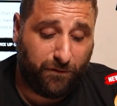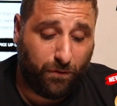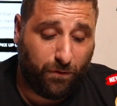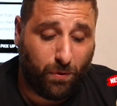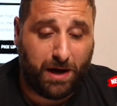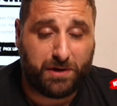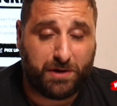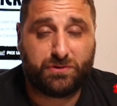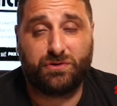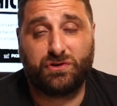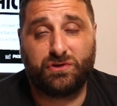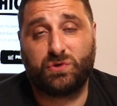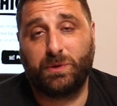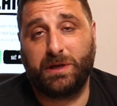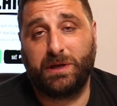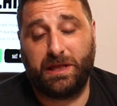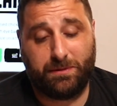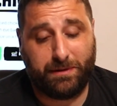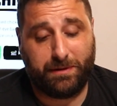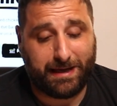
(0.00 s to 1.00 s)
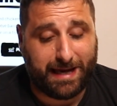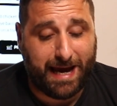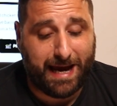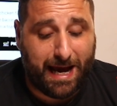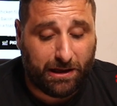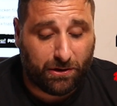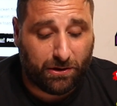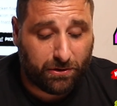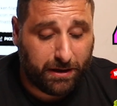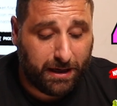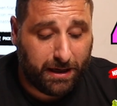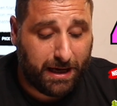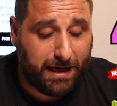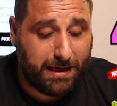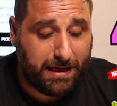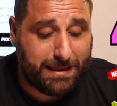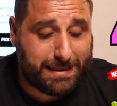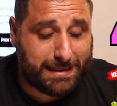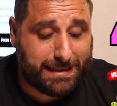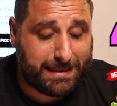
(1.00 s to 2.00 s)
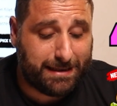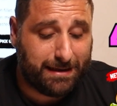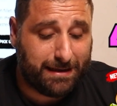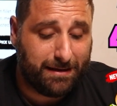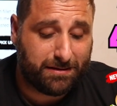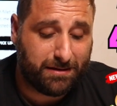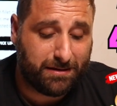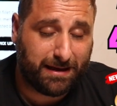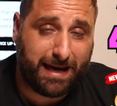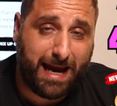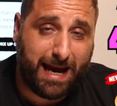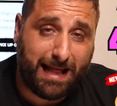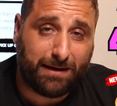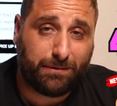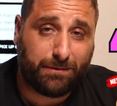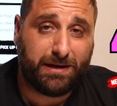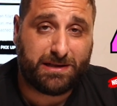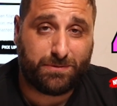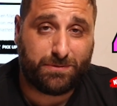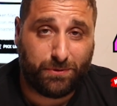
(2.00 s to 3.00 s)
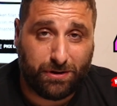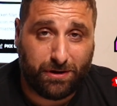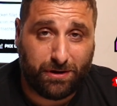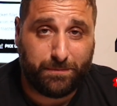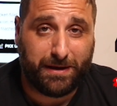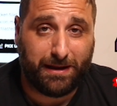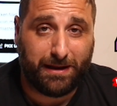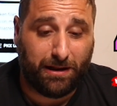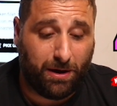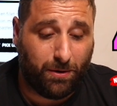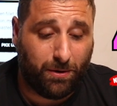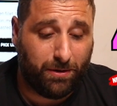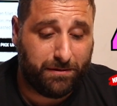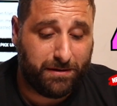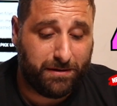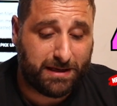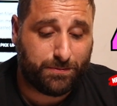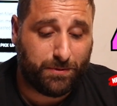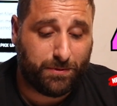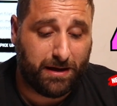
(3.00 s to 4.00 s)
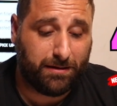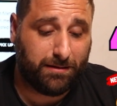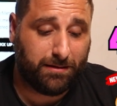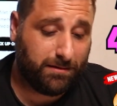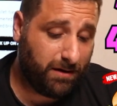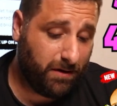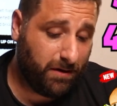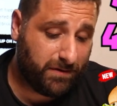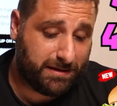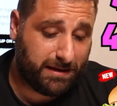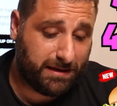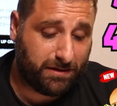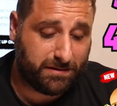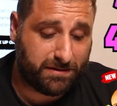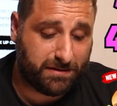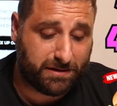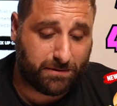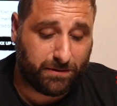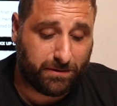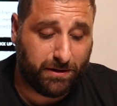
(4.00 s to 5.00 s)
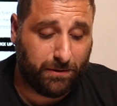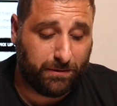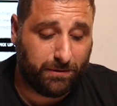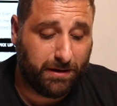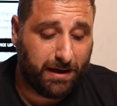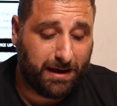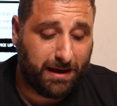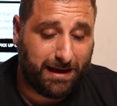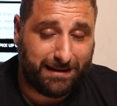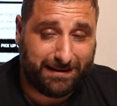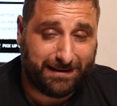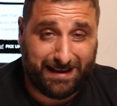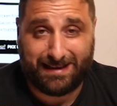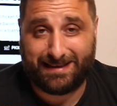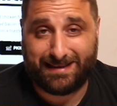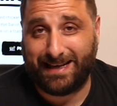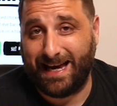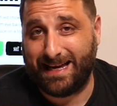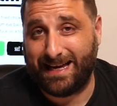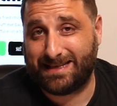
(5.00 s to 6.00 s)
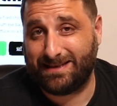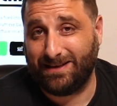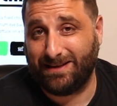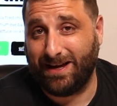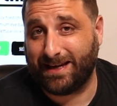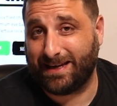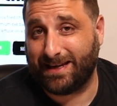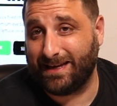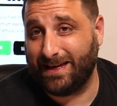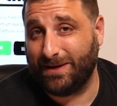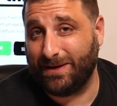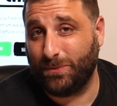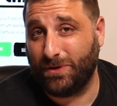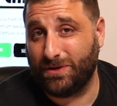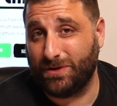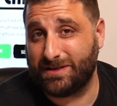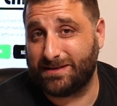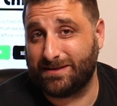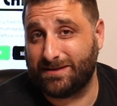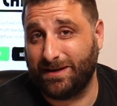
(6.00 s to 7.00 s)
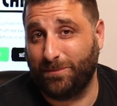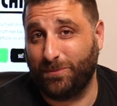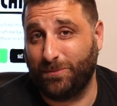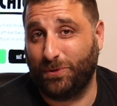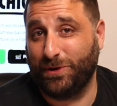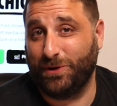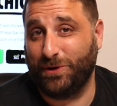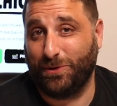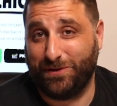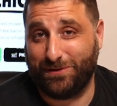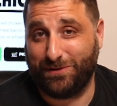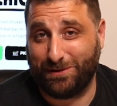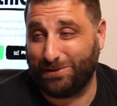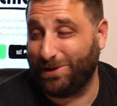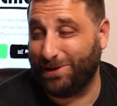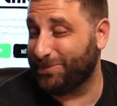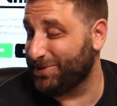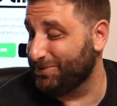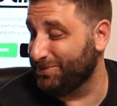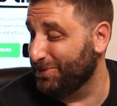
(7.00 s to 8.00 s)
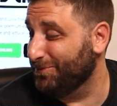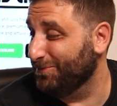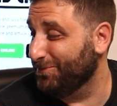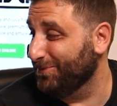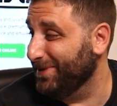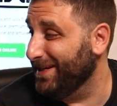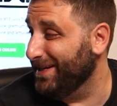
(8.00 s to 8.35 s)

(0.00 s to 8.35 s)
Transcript: 423 calories. So the calories were a bit low on this one, obviously because it's grilled. Did taste like it was a more healthier option when we were